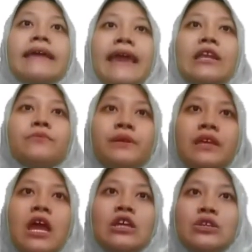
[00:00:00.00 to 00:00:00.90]
can
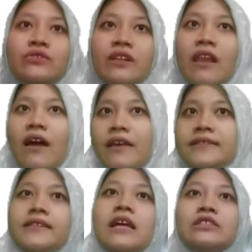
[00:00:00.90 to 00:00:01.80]
be
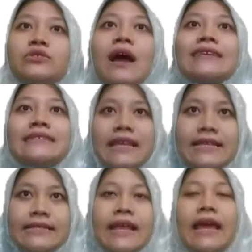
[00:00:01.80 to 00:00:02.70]
utilized to
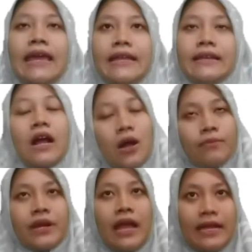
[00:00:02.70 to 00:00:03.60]
assist in
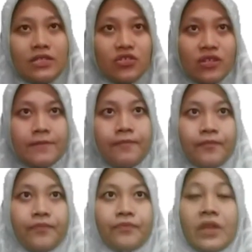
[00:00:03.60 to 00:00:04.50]
comprehension.
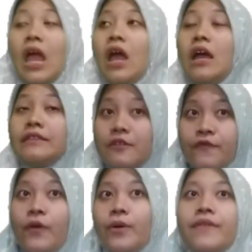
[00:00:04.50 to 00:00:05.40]
The
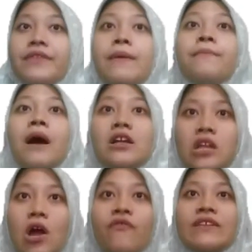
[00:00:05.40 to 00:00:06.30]
fourth, the
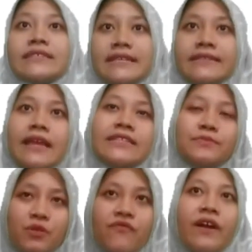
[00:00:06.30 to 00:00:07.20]
amount of assistance
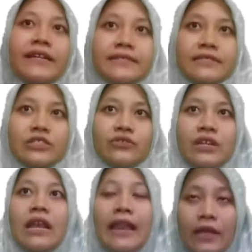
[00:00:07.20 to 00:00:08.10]
provided to
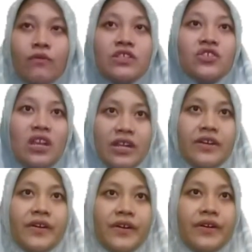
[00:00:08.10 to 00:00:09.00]
the language
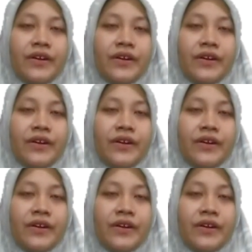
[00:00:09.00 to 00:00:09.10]
learner.